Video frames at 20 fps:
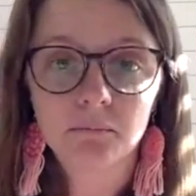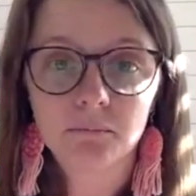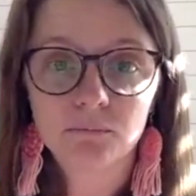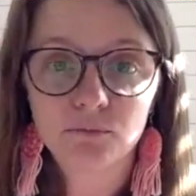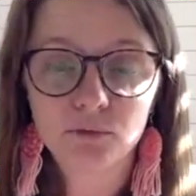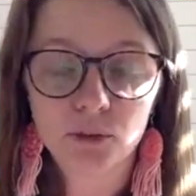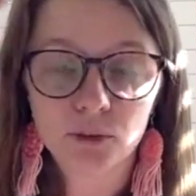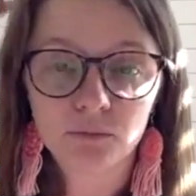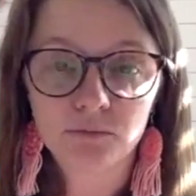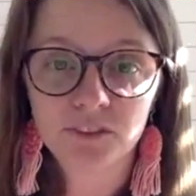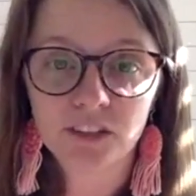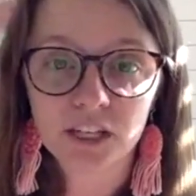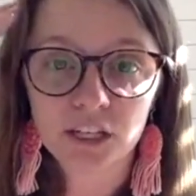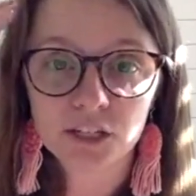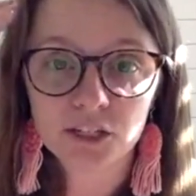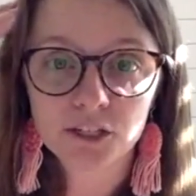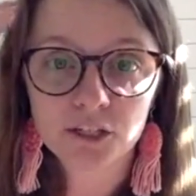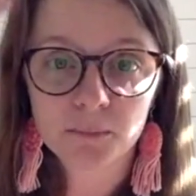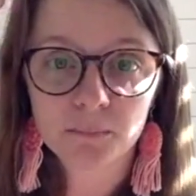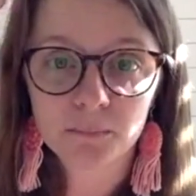for
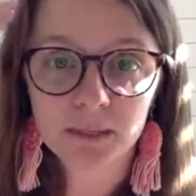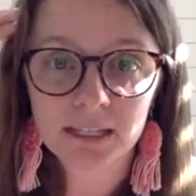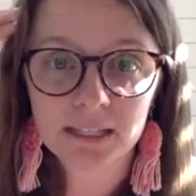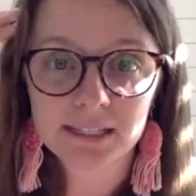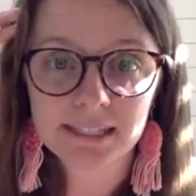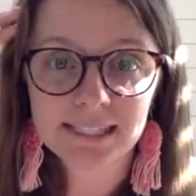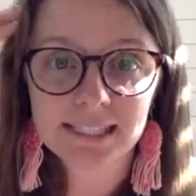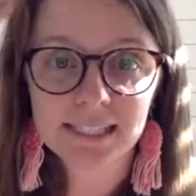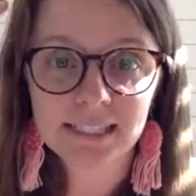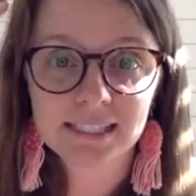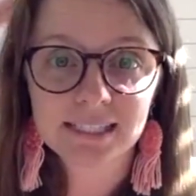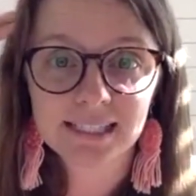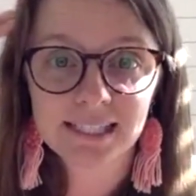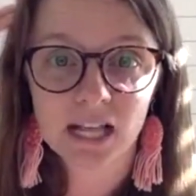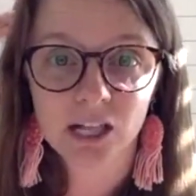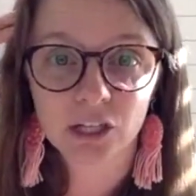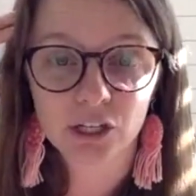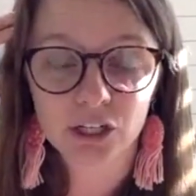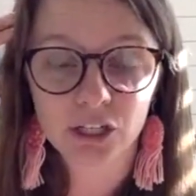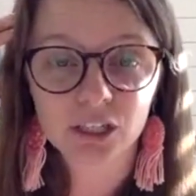finished piece
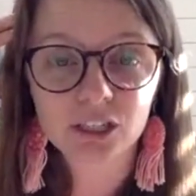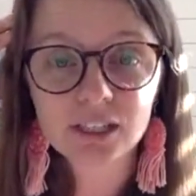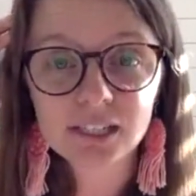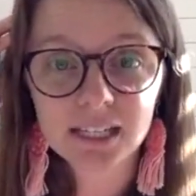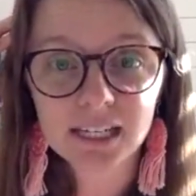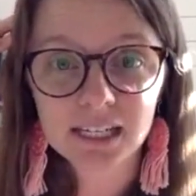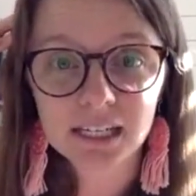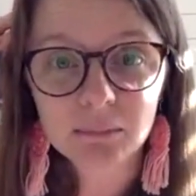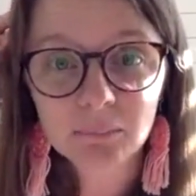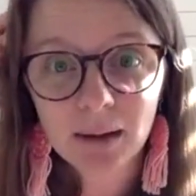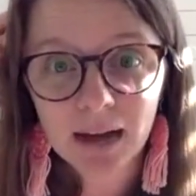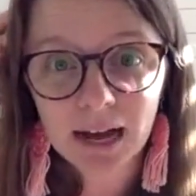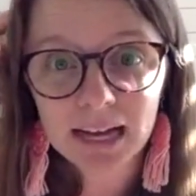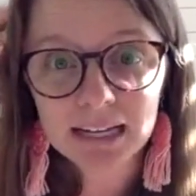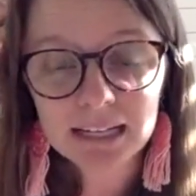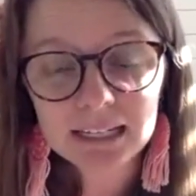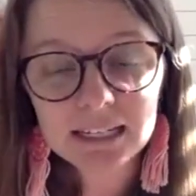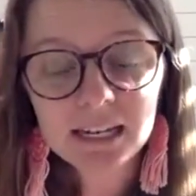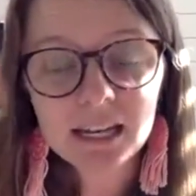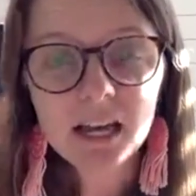sellers in
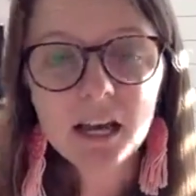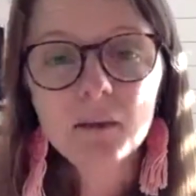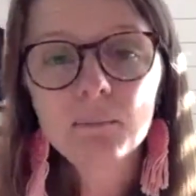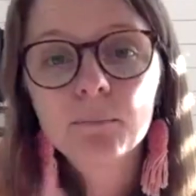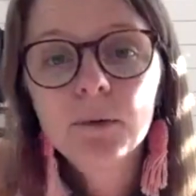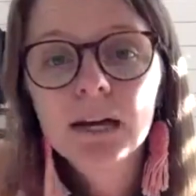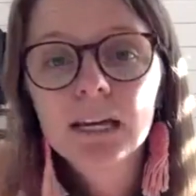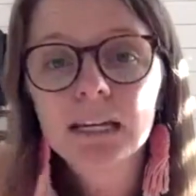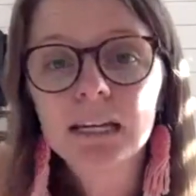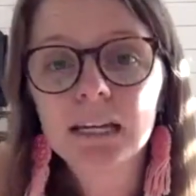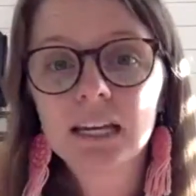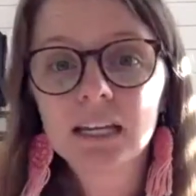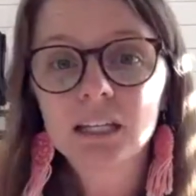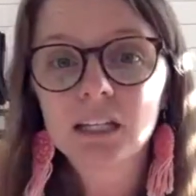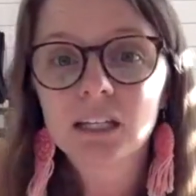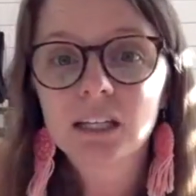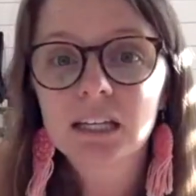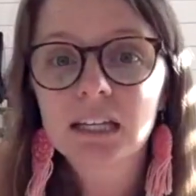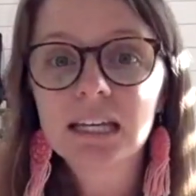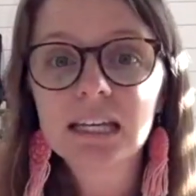mind. But
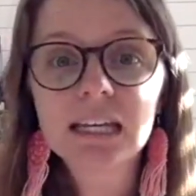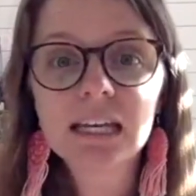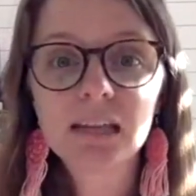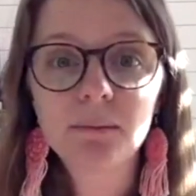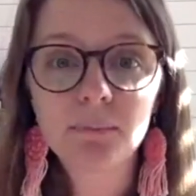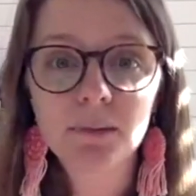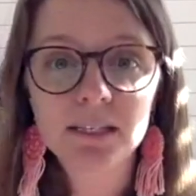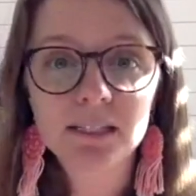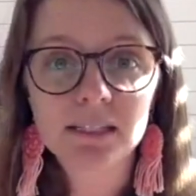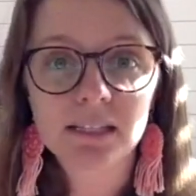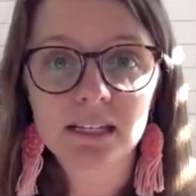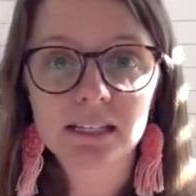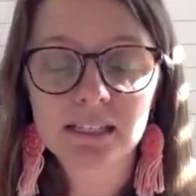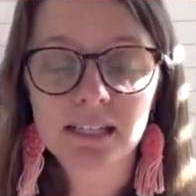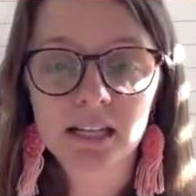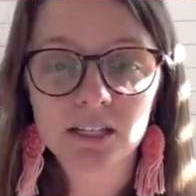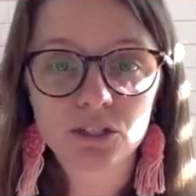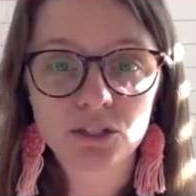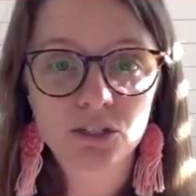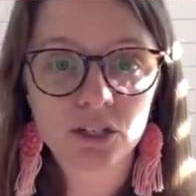any business
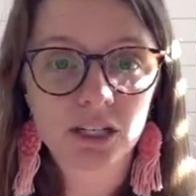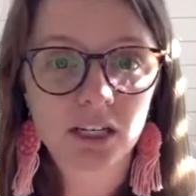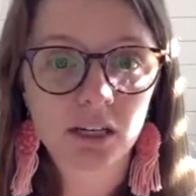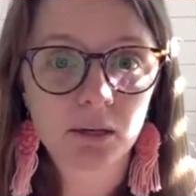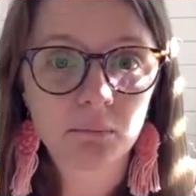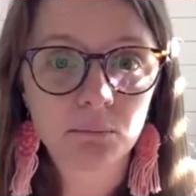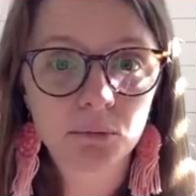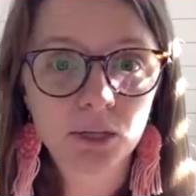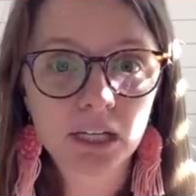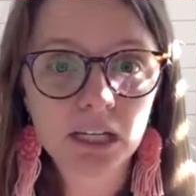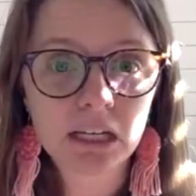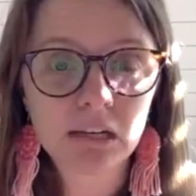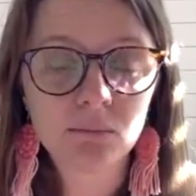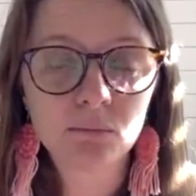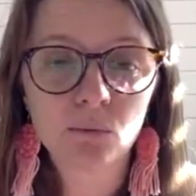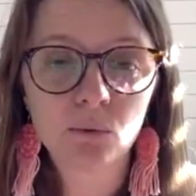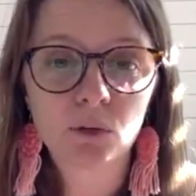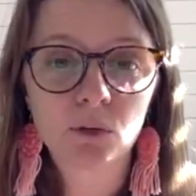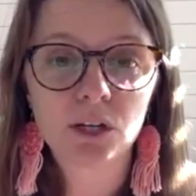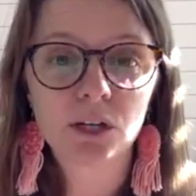that you're in, brick and
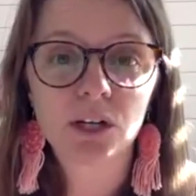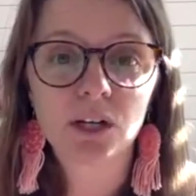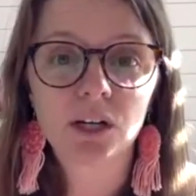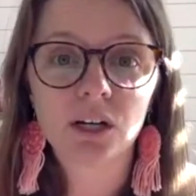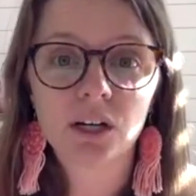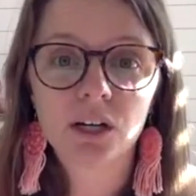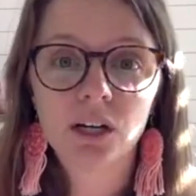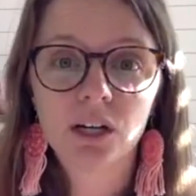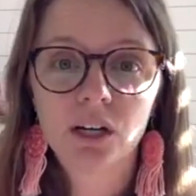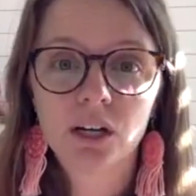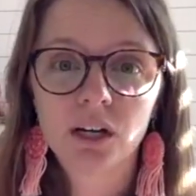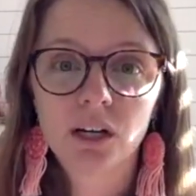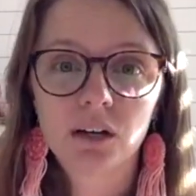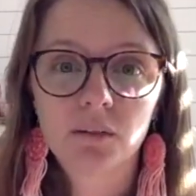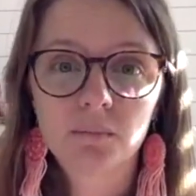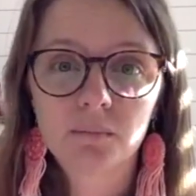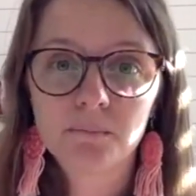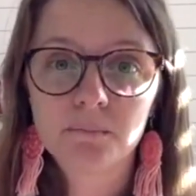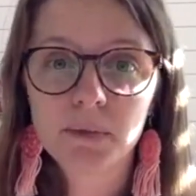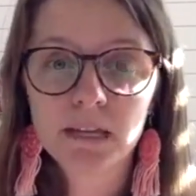mortar,
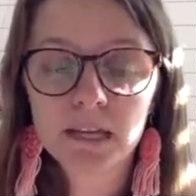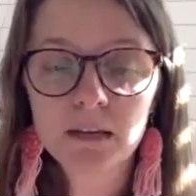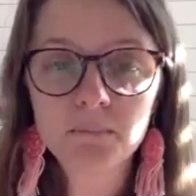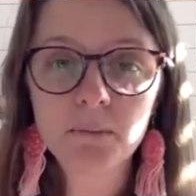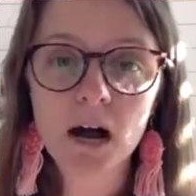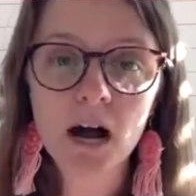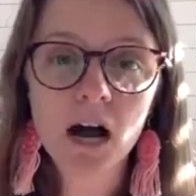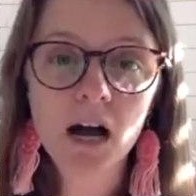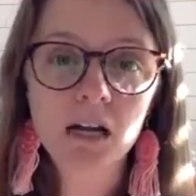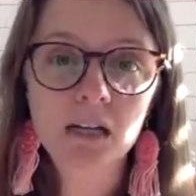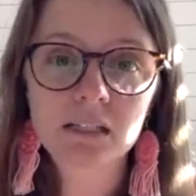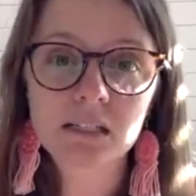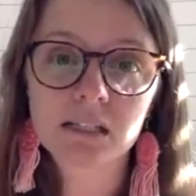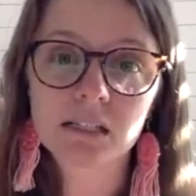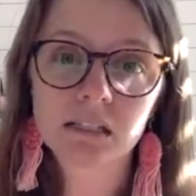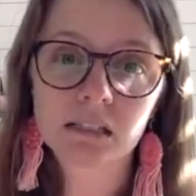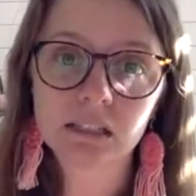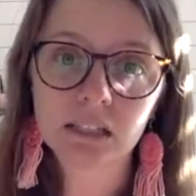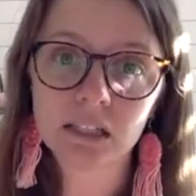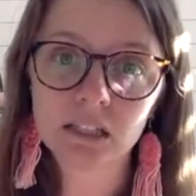big
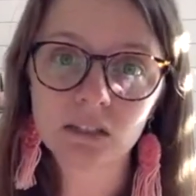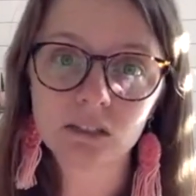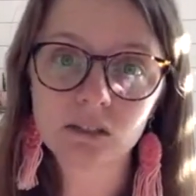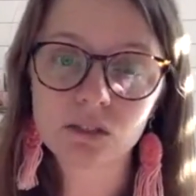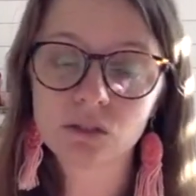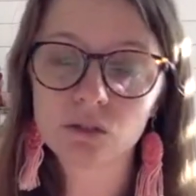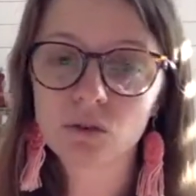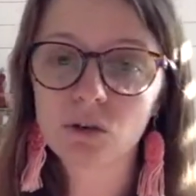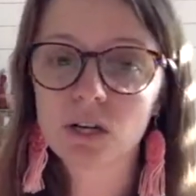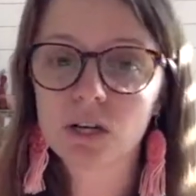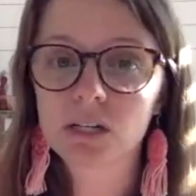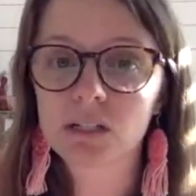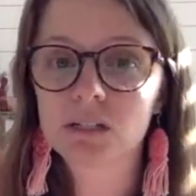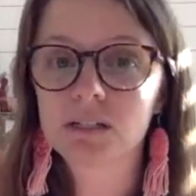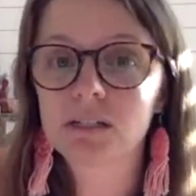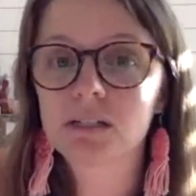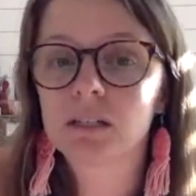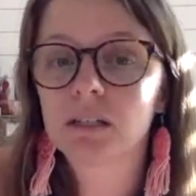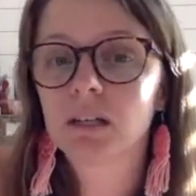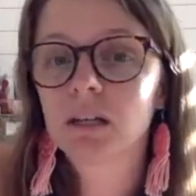box, little
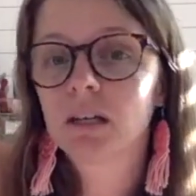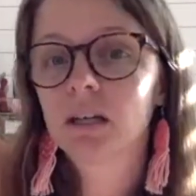stores,